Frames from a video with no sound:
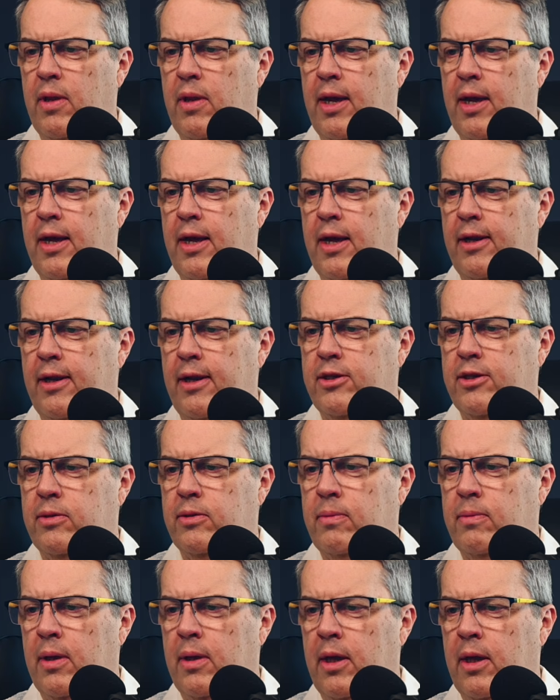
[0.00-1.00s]
let's
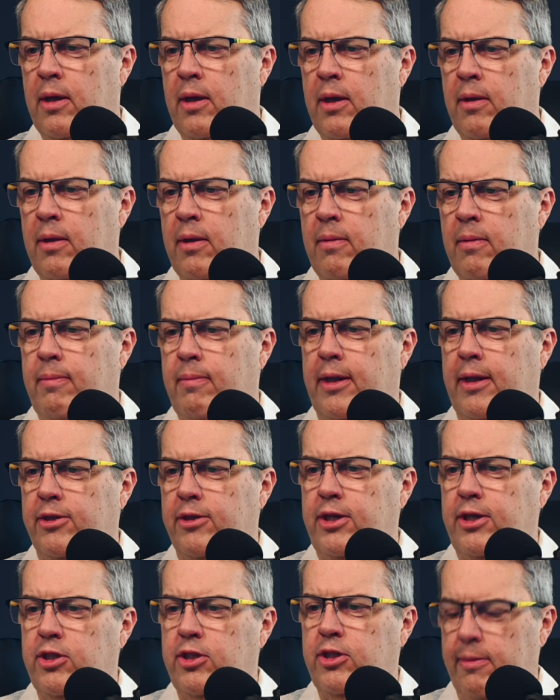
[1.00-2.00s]
make this
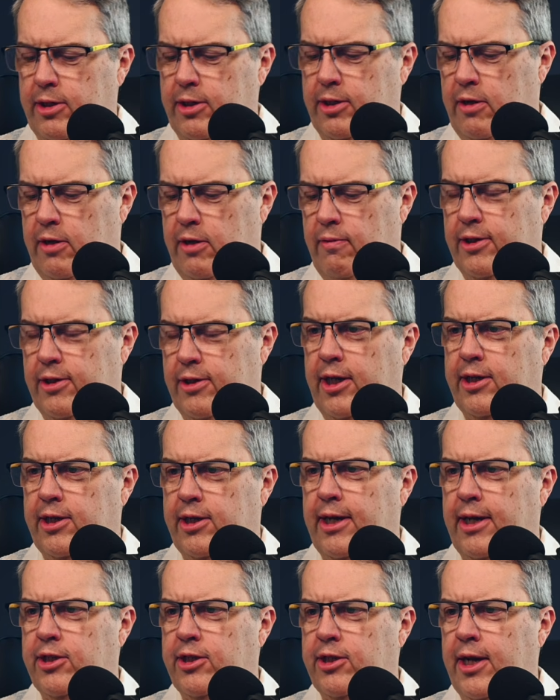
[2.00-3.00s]
easy on myself. Let's say
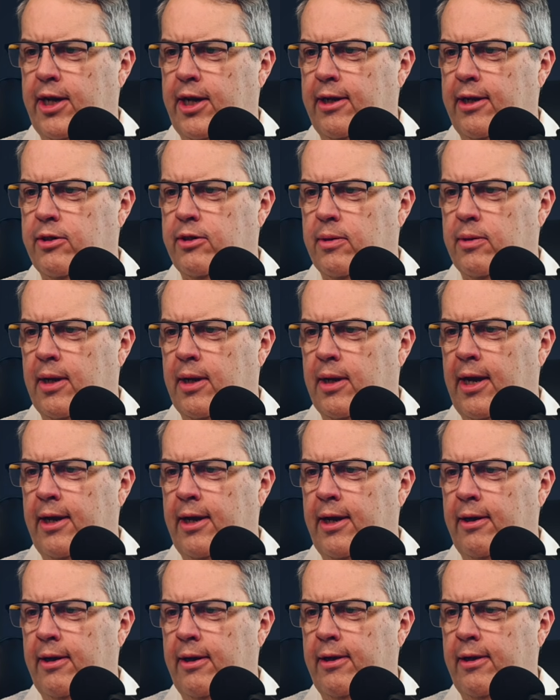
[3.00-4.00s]
10 seconds,
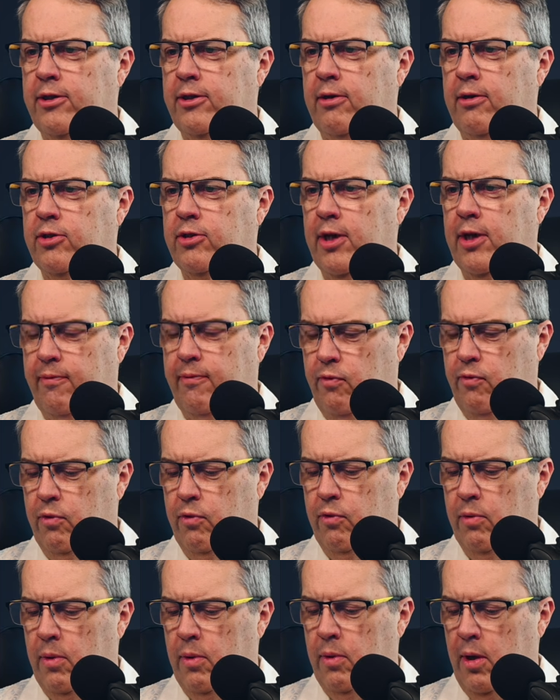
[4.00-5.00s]
and it shows up
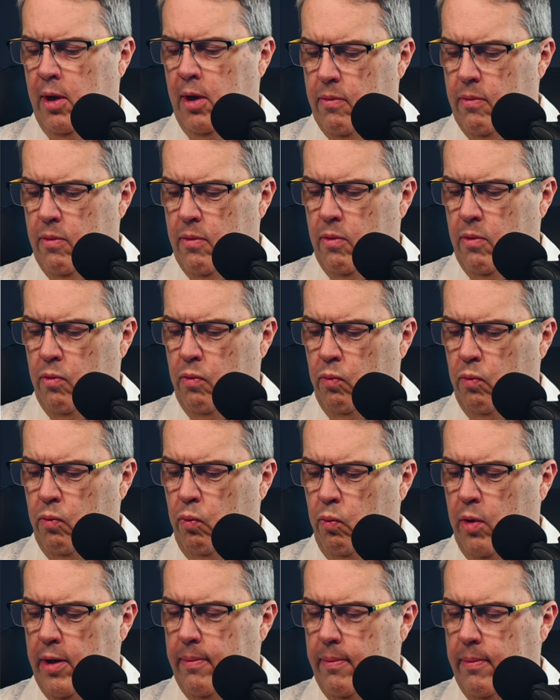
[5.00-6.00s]
for
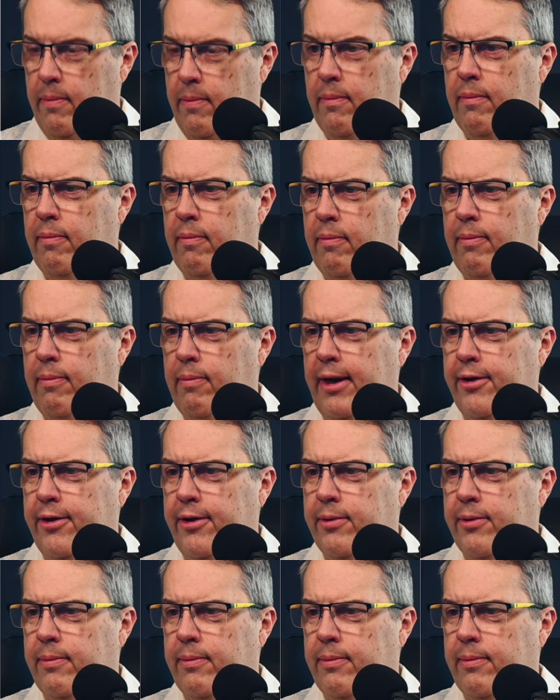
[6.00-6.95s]
1 minute.